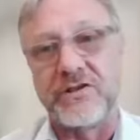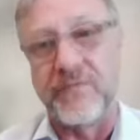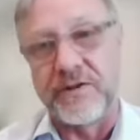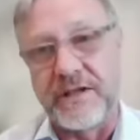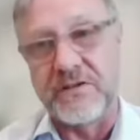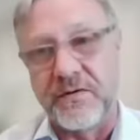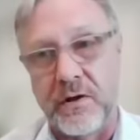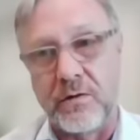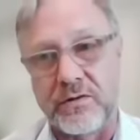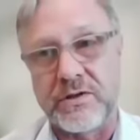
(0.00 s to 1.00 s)
each of these
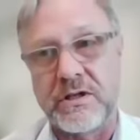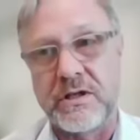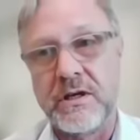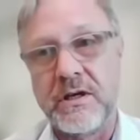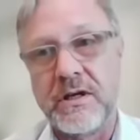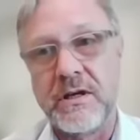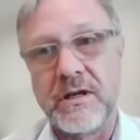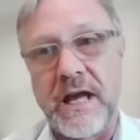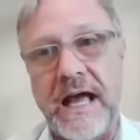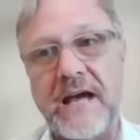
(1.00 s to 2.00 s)
folks
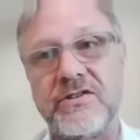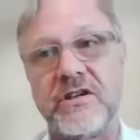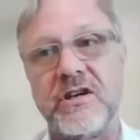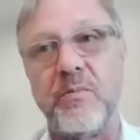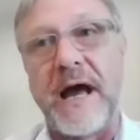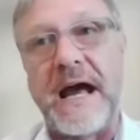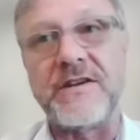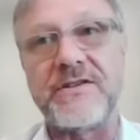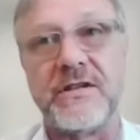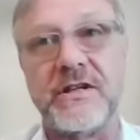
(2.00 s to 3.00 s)
has the
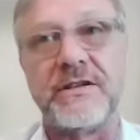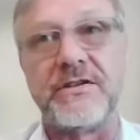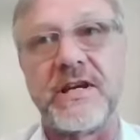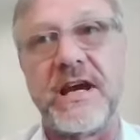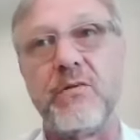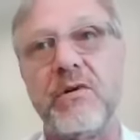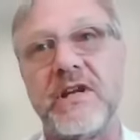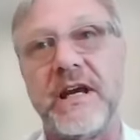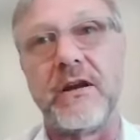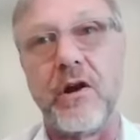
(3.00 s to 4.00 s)
capacity to take
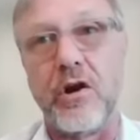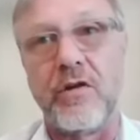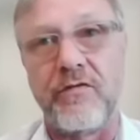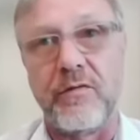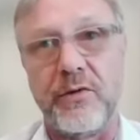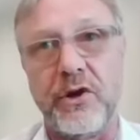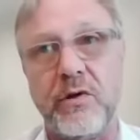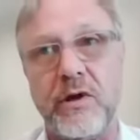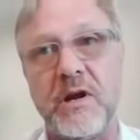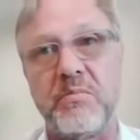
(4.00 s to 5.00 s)
what they learn from
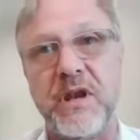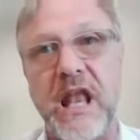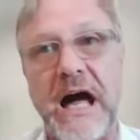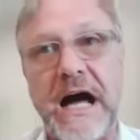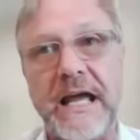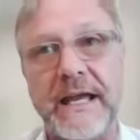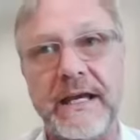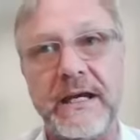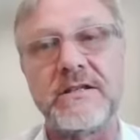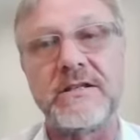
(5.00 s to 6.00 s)
you and apply
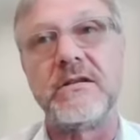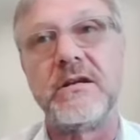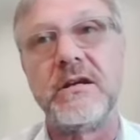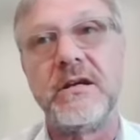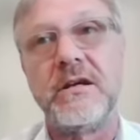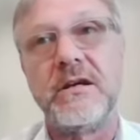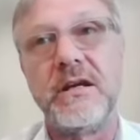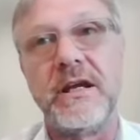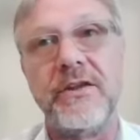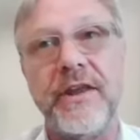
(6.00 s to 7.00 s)
it
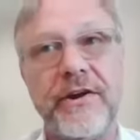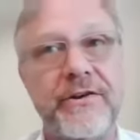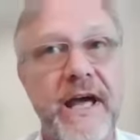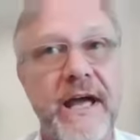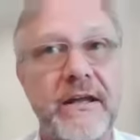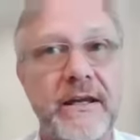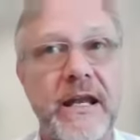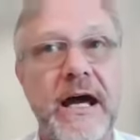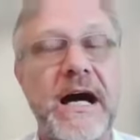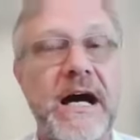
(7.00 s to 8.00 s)
in their daily
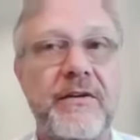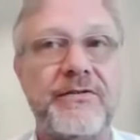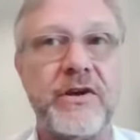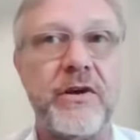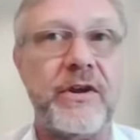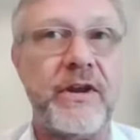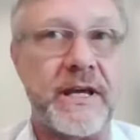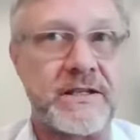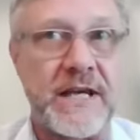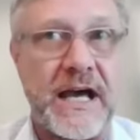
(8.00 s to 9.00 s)
lives. So the
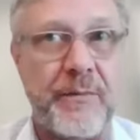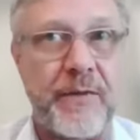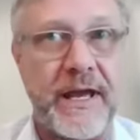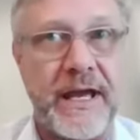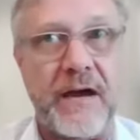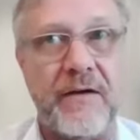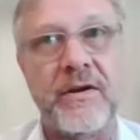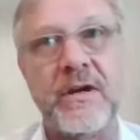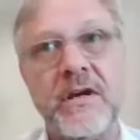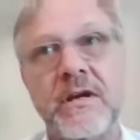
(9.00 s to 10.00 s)
next time they
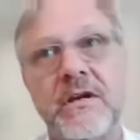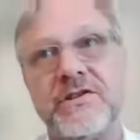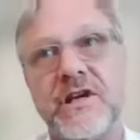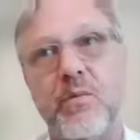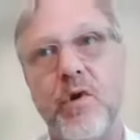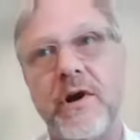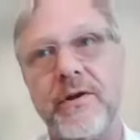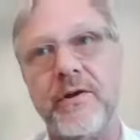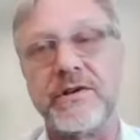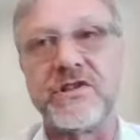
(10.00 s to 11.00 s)
have someone
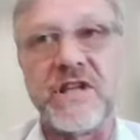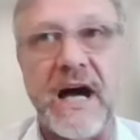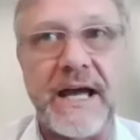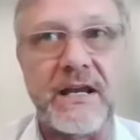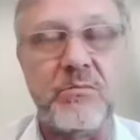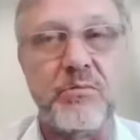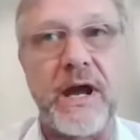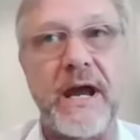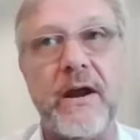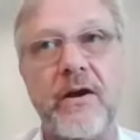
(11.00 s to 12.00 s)
who is sight
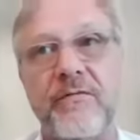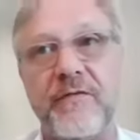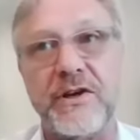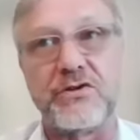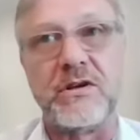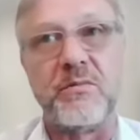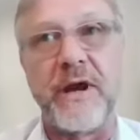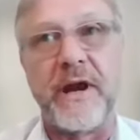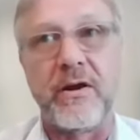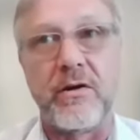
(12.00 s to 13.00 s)
impaired, visually
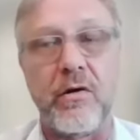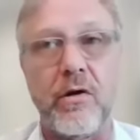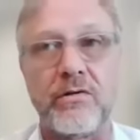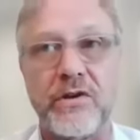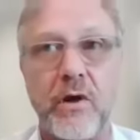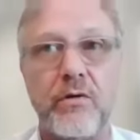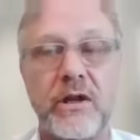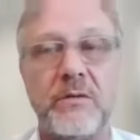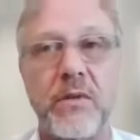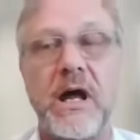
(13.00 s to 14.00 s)
impaired, or
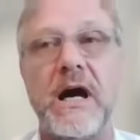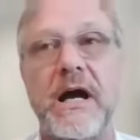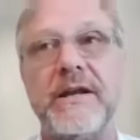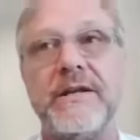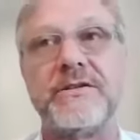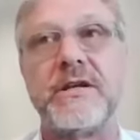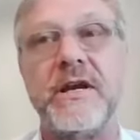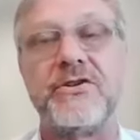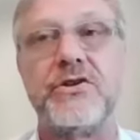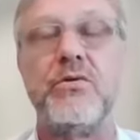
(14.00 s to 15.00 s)
totally blind
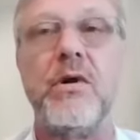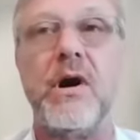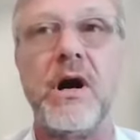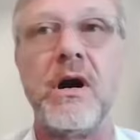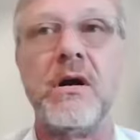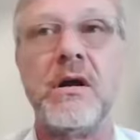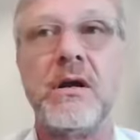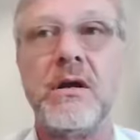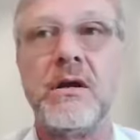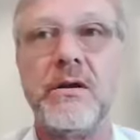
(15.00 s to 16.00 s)
as you are,
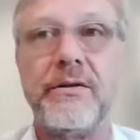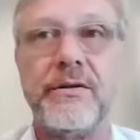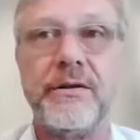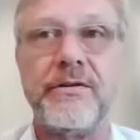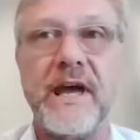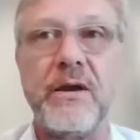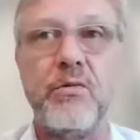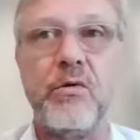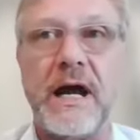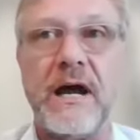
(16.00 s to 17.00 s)
they
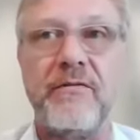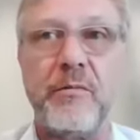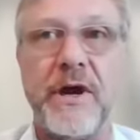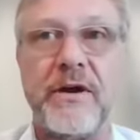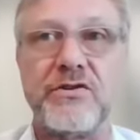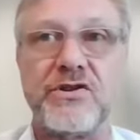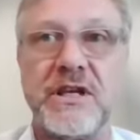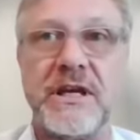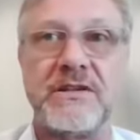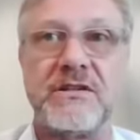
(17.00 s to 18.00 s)
will have a better
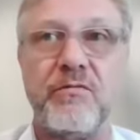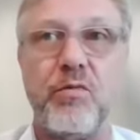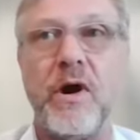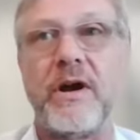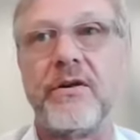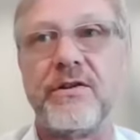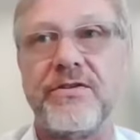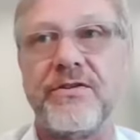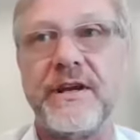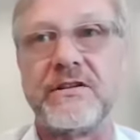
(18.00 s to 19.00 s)
sense of what are
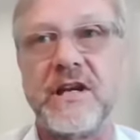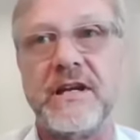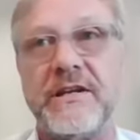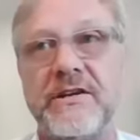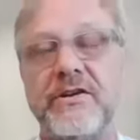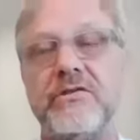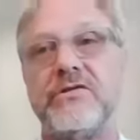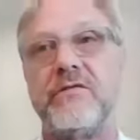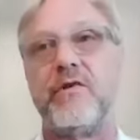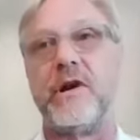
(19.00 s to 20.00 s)
the things they need to do.
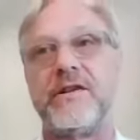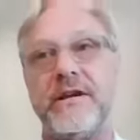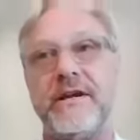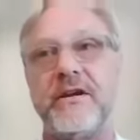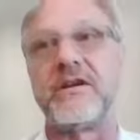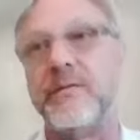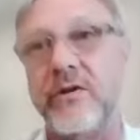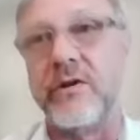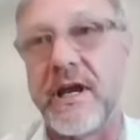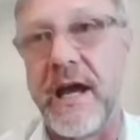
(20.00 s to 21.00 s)
So if one, they need to
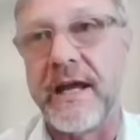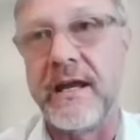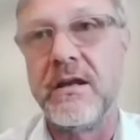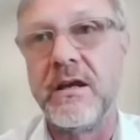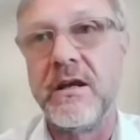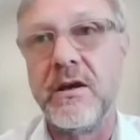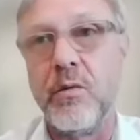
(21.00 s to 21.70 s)
communicate